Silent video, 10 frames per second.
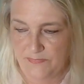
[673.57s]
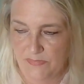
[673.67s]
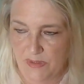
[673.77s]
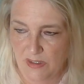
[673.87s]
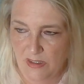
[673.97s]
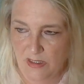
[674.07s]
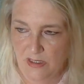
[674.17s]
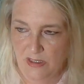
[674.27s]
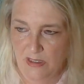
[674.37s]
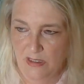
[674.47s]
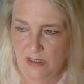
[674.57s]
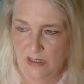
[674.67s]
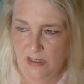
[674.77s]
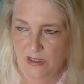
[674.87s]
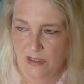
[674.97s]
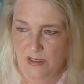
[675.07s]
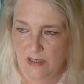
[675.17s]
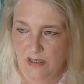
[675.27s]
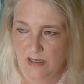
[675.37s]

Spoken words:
Nothing is said.